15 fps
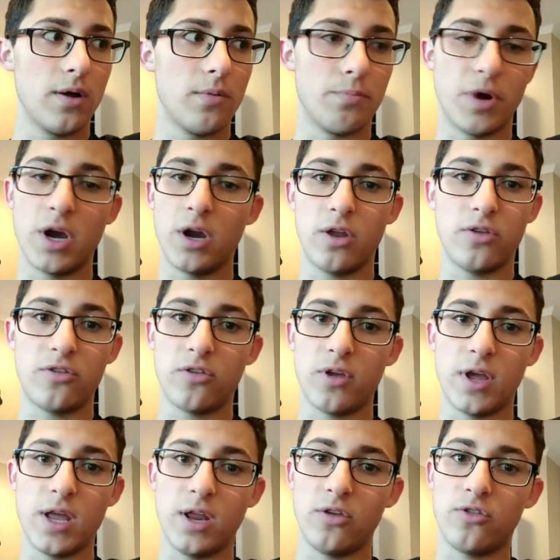But it is
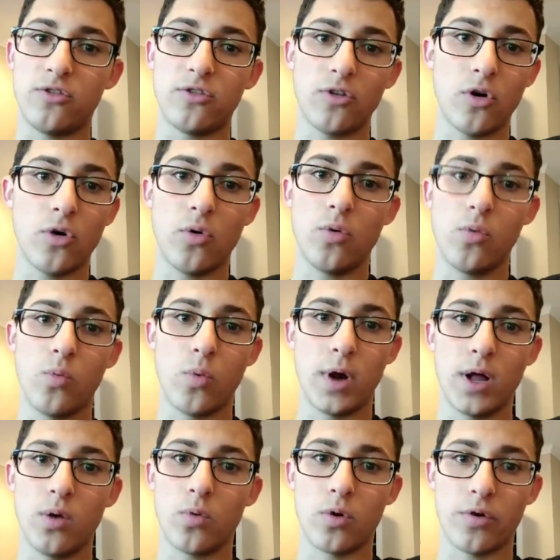it is so
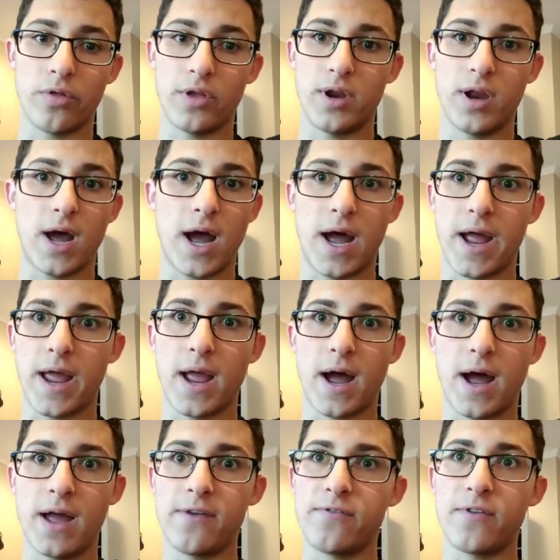well worth it. I,
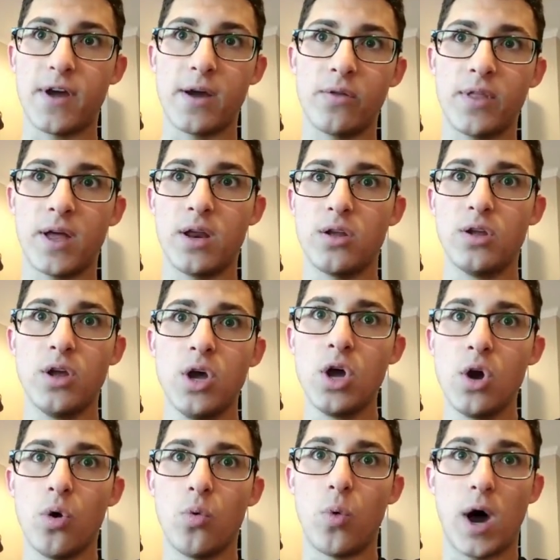I found that
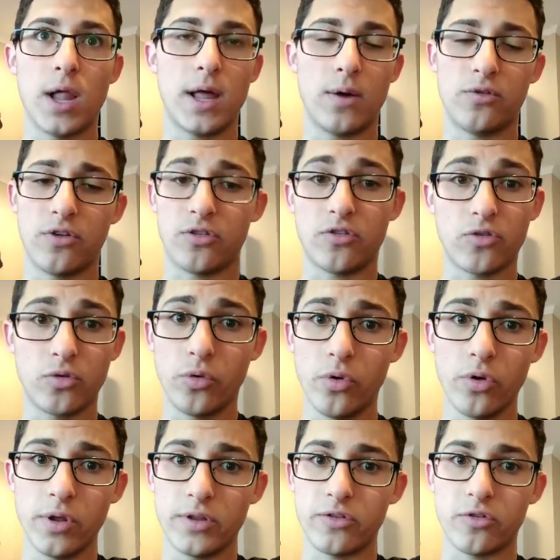while I was at
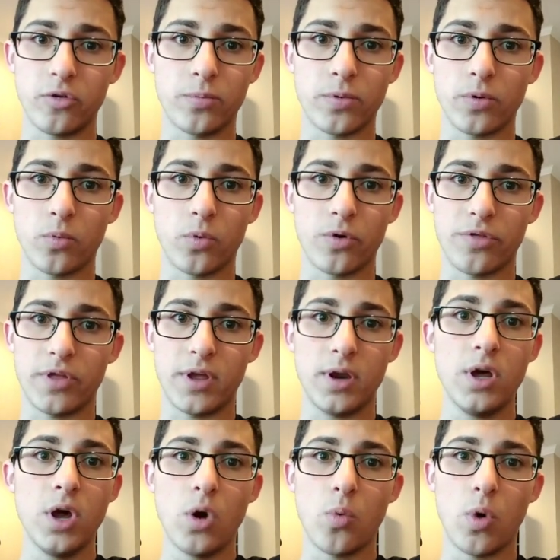school, it's super worth it.
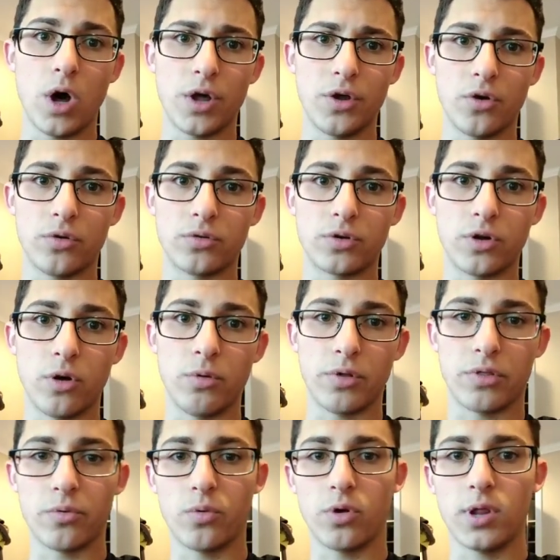While you're going
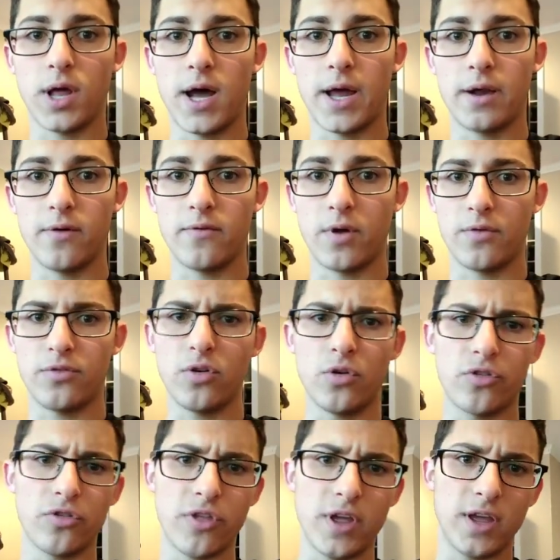through a lot of, of
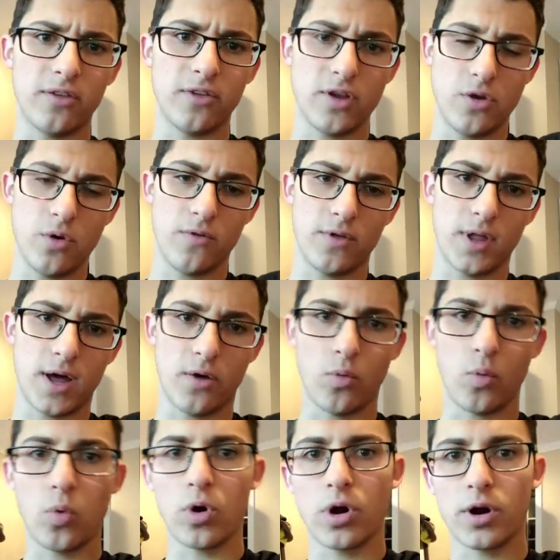social things and you have a lot
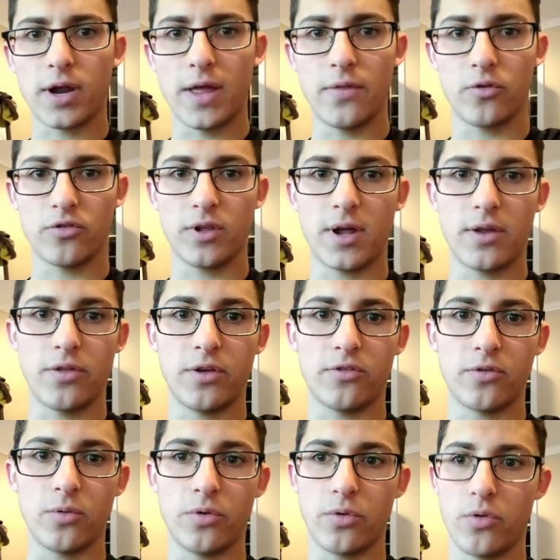of work and there's a lot of things
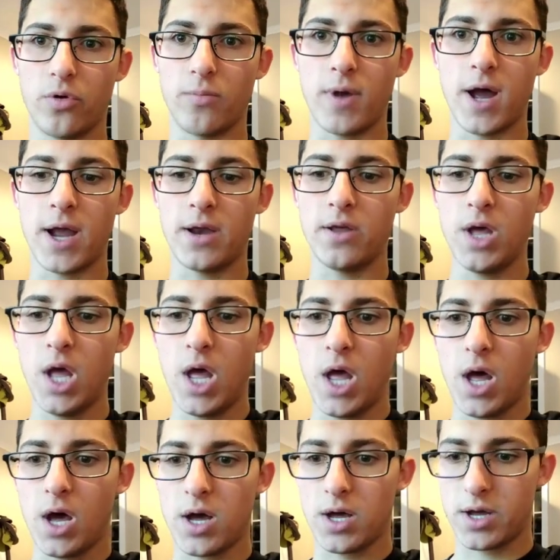going through your mind,
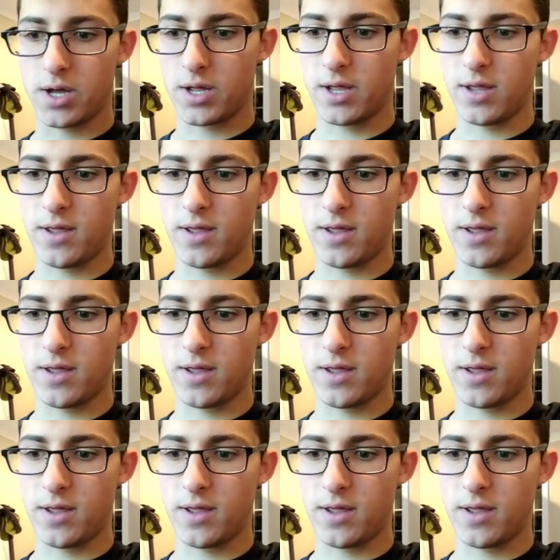uh,